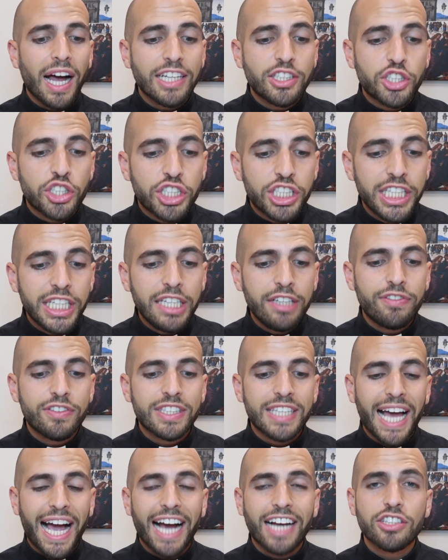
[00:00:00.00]
a
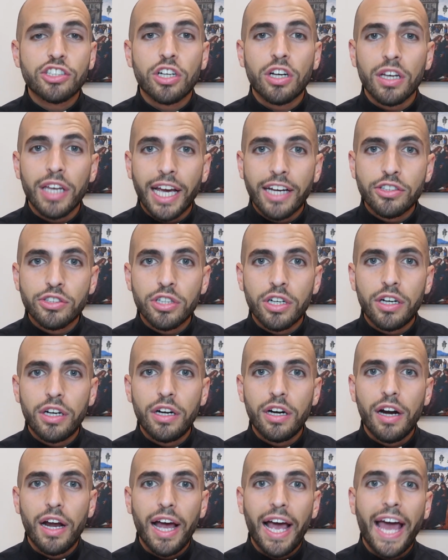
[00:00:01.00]
chief tax
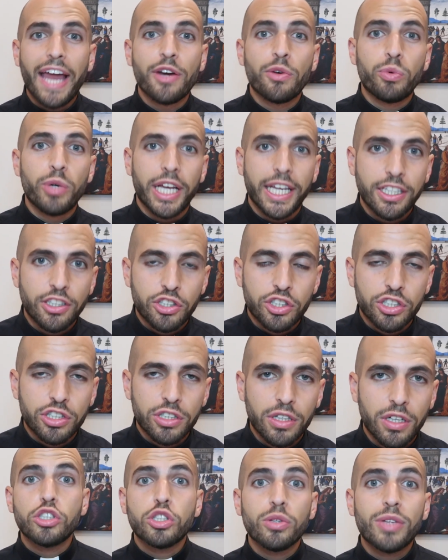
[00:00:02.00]
collector and
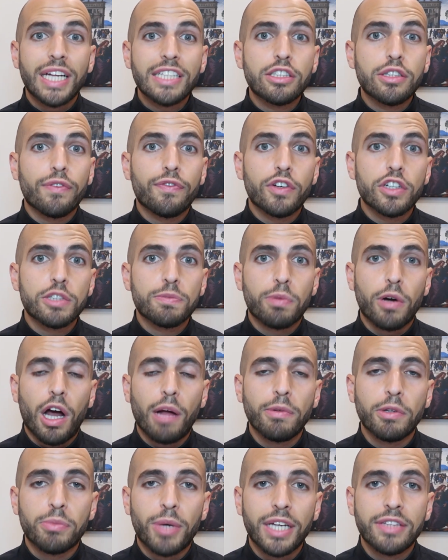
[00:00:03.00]
rich. So that's the first
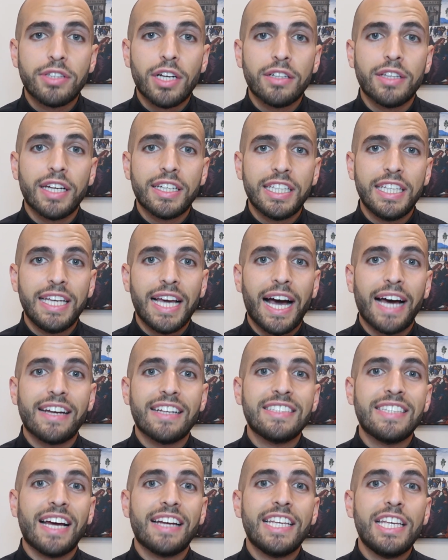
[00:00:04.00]
problem right there that he had,
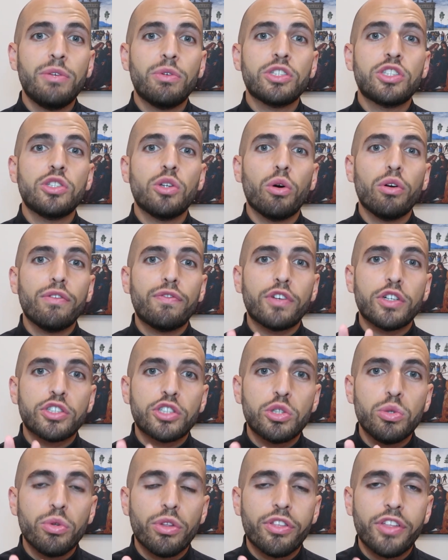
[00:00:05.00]
is that he was known for
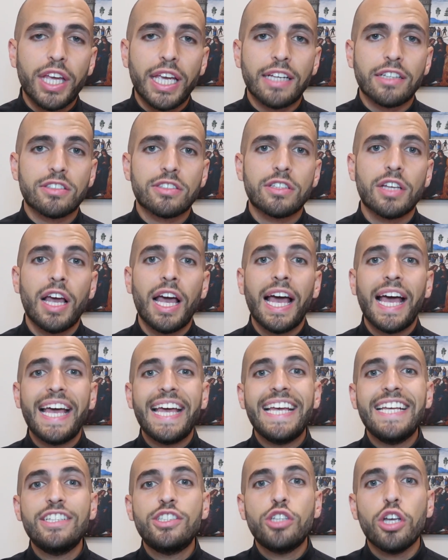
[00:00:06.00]
two things:
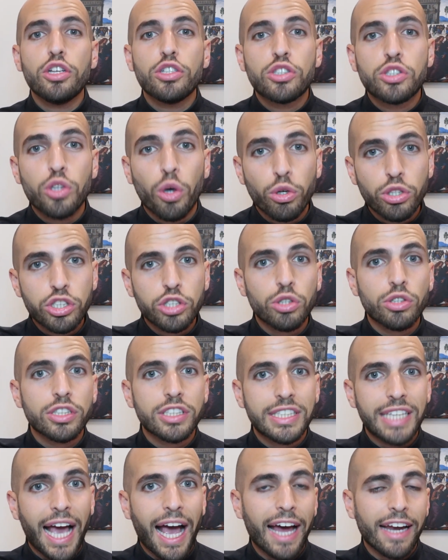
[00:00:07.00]
his social
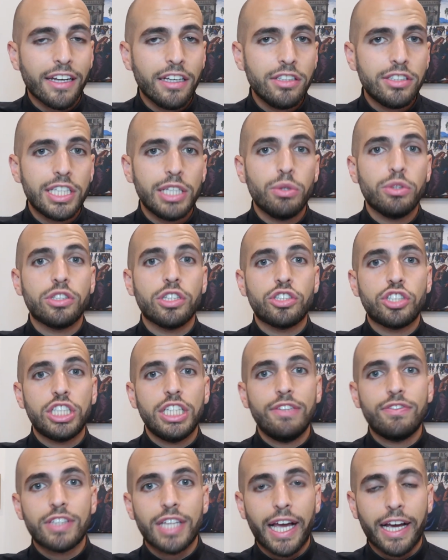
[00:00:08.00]
status, he was a
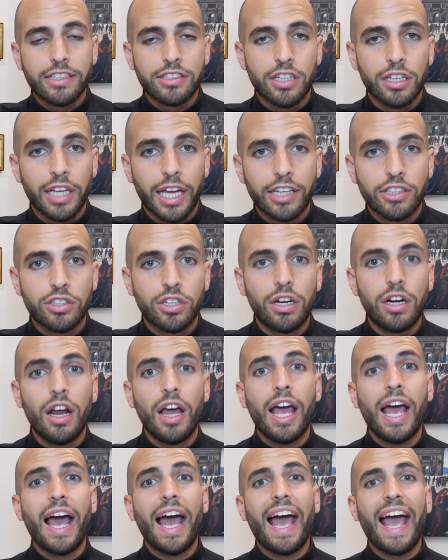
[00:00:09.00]
chief tax
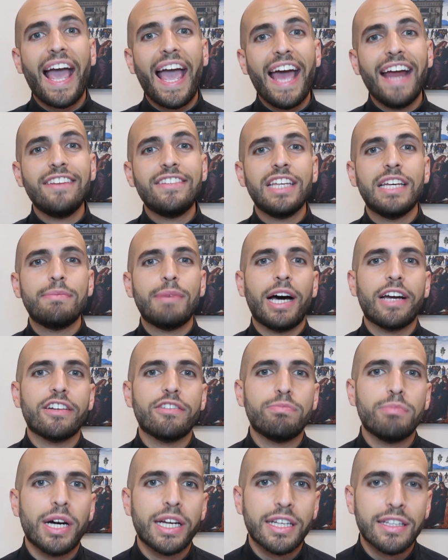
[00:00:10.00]
collector, and the amount
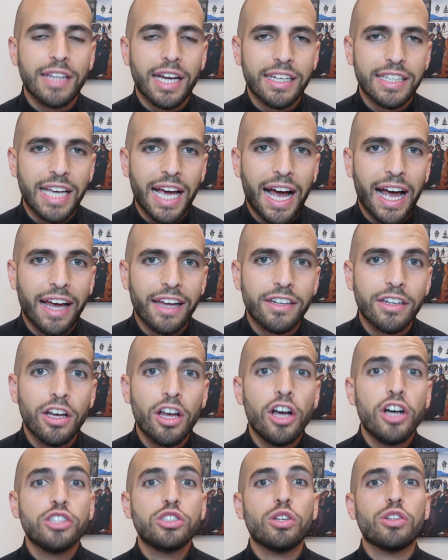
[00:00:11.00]
of money that he had.
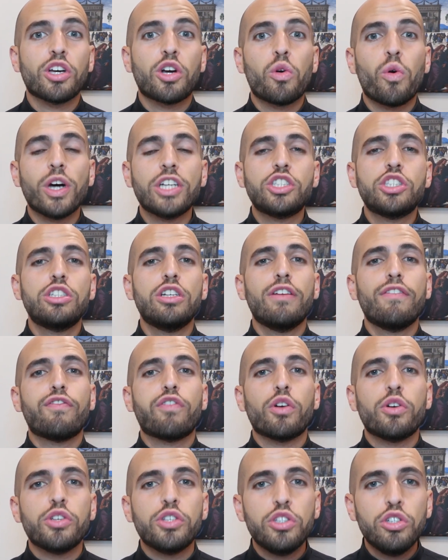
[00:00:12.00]
So the question
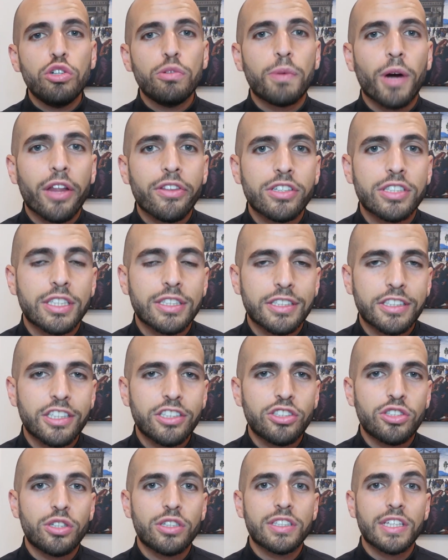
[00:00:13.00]
for you, brothers and
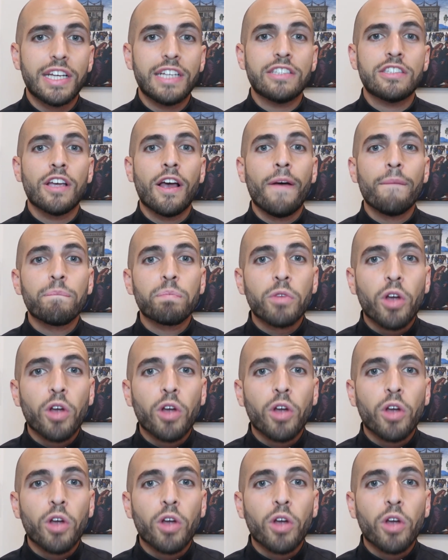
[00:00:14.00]
sisters, is